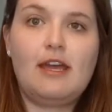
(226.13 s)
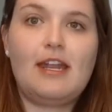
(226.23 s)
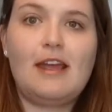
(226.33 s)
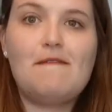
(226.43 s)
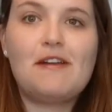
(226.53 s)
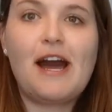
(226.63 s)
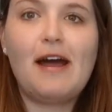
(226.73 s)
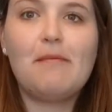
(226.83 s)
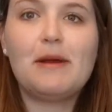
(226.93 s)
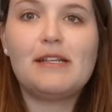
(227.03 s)
And I've
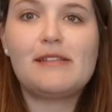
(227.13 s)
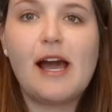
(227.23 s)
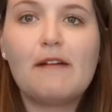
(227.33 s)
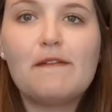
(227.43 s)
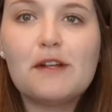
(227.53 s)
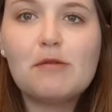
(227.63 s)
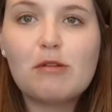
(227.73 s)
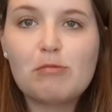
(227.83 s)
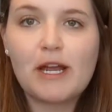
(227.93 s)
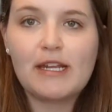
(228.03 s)
got my sock filled
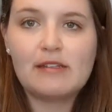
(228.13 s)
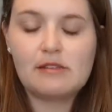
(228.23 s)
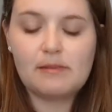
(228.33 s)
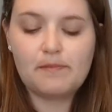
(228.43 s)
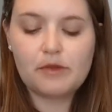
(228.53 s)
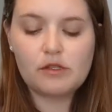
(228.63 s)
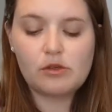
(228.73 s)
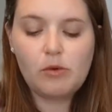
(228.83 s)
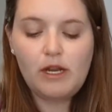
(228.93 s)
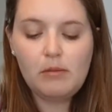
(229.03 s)
with rice.
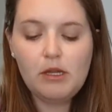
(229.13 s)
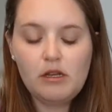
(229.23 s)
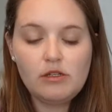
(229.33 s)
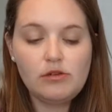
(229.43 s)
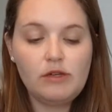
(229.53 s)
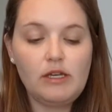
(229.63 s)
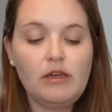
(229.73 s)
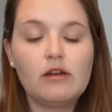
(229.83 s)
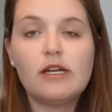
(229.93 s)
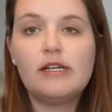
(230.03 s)
So what I'm going to do
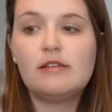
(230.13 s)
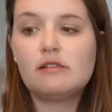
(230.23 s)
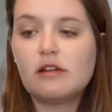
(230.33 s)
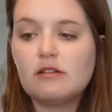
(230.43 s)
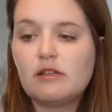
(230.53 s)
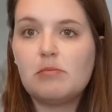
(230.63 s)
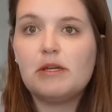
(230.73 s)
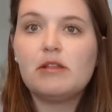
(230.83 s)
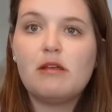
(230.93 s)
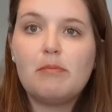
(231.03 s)
here is start to
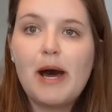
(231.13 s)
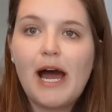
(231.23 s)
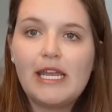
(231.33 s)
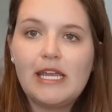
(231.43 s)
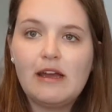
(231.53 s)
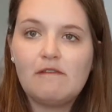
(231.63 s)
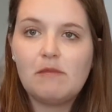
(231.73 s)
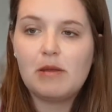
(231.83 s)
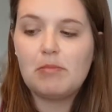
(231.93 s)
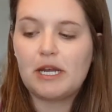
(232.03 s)
build the body of
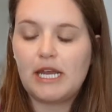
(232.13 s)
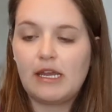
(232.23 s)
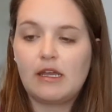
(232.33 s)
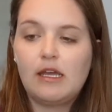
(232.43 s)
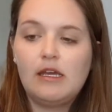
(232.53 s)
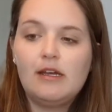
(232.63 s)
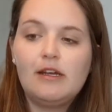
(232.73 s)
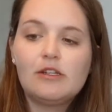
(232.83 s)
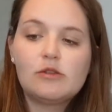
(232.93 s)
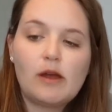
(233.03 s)
my bunny.
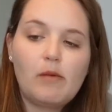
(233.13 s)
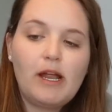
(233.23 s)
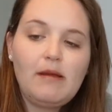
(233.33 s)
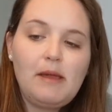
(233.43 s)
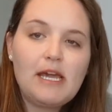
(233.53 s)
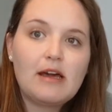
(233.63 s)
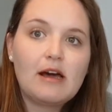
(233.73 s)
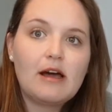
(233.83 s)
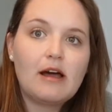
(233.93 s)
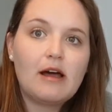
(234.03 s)
So I want to make
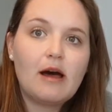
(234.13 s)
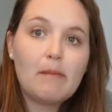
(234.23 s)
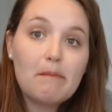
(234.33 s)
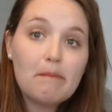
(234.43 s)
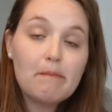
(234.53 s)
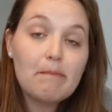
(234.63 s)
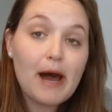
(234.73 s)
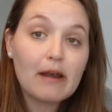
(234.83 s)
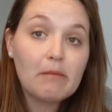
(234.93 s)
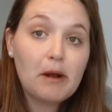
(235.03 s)
a
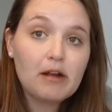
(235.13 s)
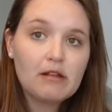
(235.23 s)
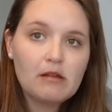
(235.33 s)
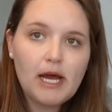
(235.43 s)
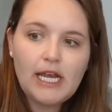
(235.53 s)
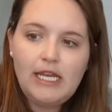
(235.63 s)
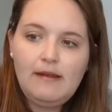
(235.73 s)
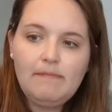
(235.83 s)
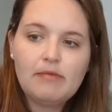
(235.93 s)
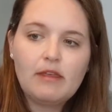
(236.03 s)
bottom part of the
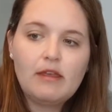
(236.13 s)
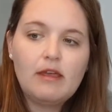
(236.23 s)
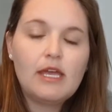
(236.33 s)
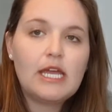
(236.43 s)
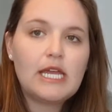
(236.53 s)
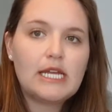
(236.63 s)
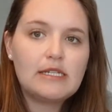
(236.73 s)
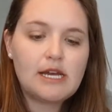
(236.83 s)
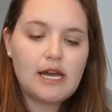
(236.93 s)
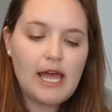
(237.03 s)
body
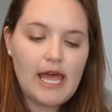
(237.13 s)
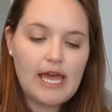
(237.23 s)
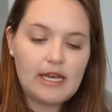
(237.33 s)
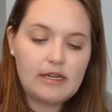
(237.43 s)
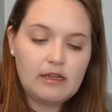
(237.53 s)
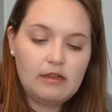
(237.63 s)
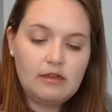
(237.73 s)
and a head.